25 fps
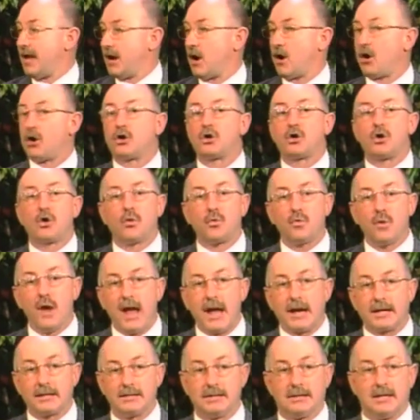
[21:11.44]
they are
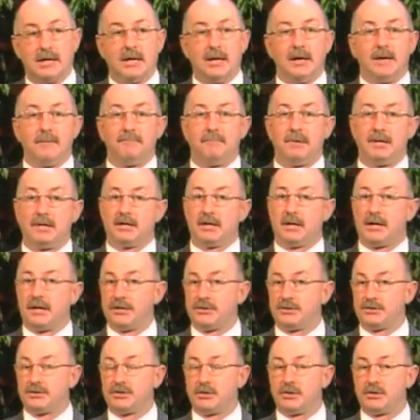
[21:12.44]
correct,
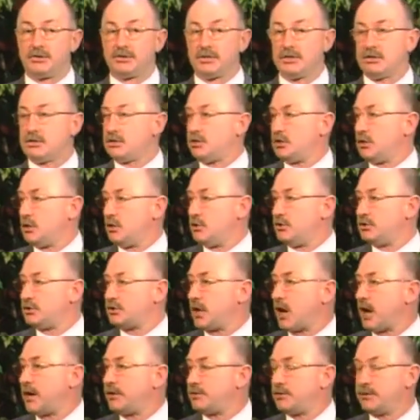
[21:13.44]
because there's this
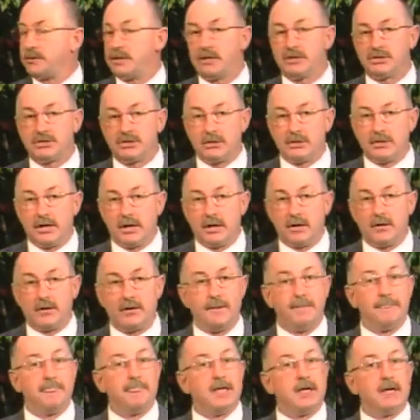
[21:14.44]
huge contradiction
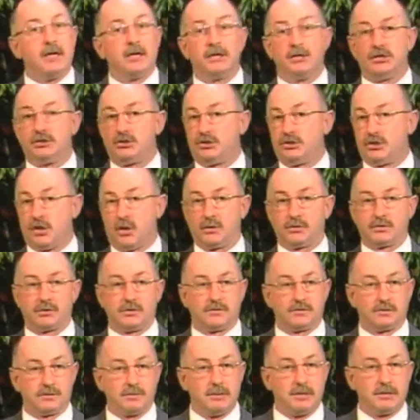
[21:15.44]
there.
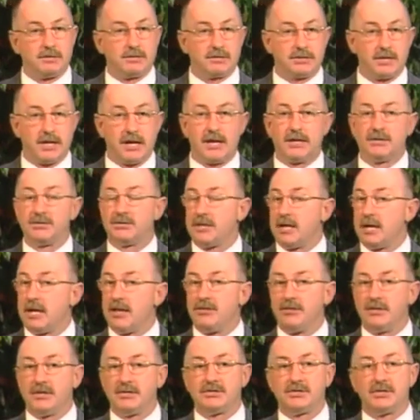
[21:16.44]
Joseph Smith says
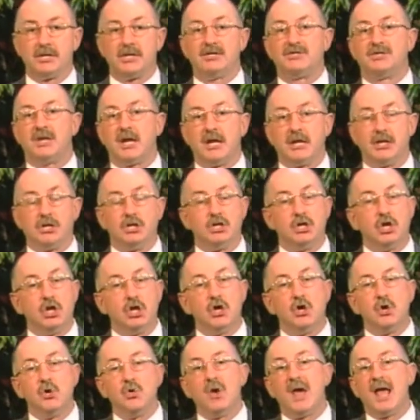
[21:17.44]
this is a
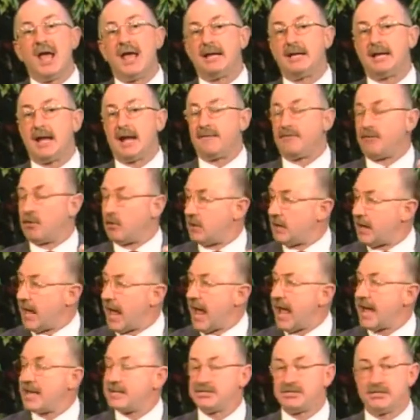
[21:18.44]
new and
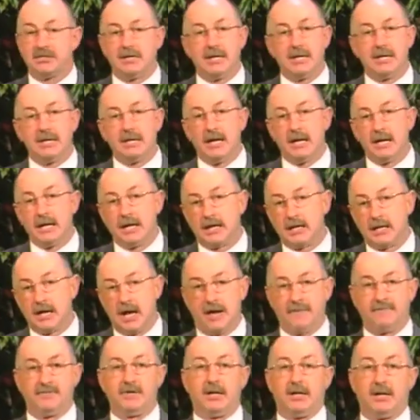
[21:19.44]
everlasting
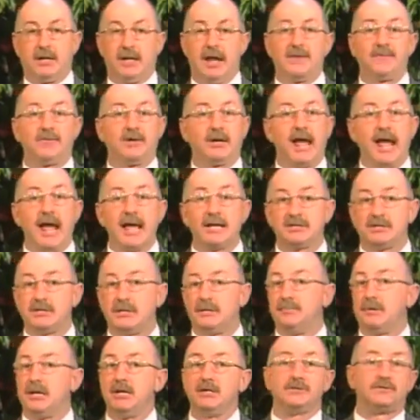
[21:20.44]
covenant.
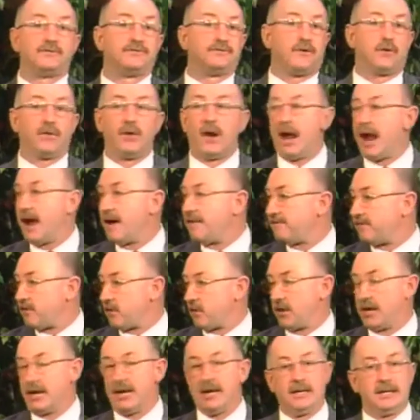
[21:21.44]
Everlasting means
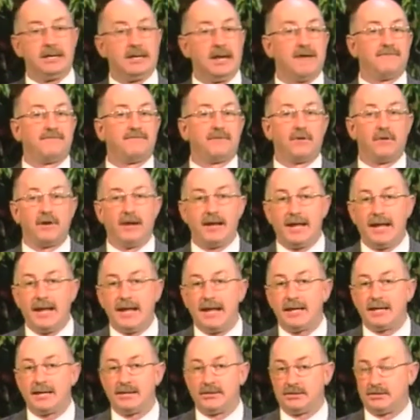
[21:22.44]
forever. It never
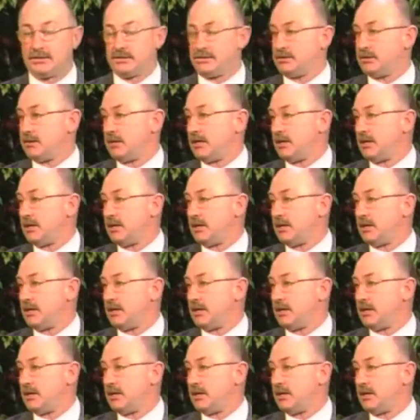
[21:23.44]
ends.